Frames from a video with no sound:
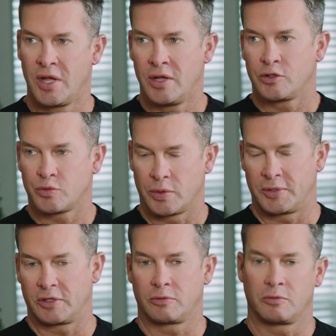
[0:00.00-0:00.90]

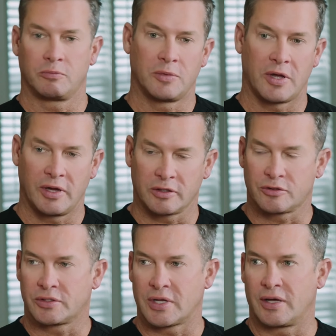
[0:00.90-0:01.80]
swimming,
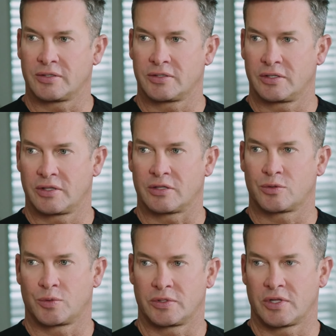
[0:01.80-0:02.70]
exercising, that
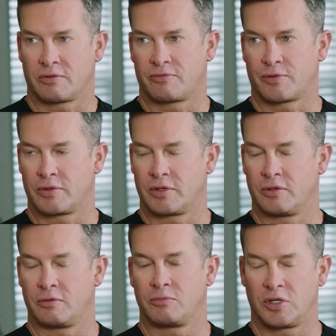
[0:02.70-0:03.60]
sort of thing for
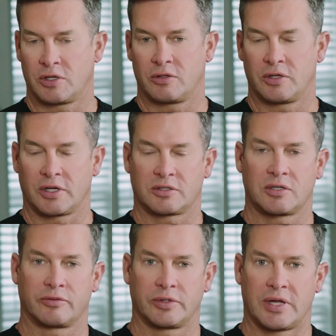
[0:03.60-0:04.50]
the next
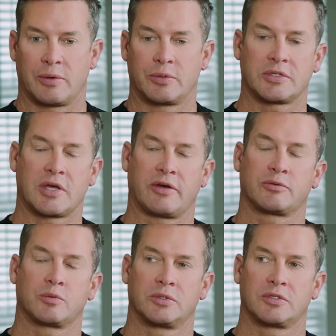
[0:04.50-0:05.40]
several hours
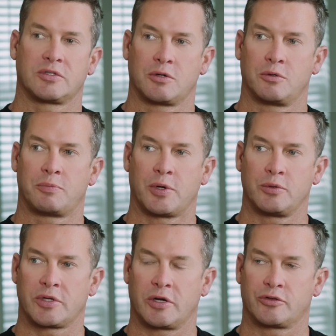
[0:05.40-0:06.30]
afterwards. So
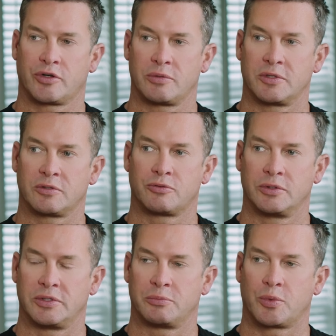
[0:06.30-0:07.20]
post-care treatment is
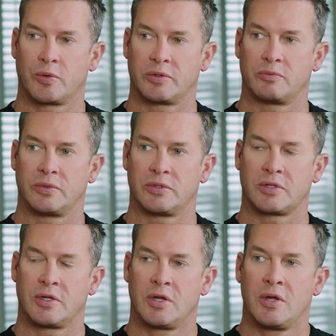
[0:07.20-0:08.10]
really important
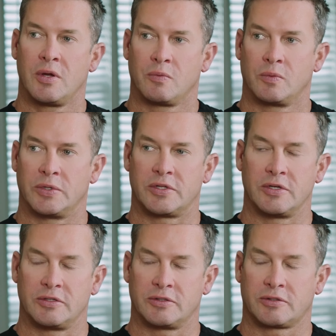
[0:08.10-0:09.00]
with
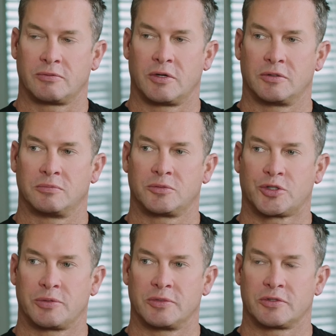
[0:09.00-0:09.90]
these
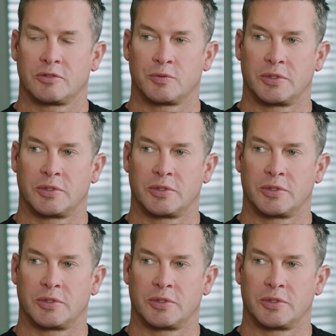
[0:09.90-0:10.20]
treatments as well.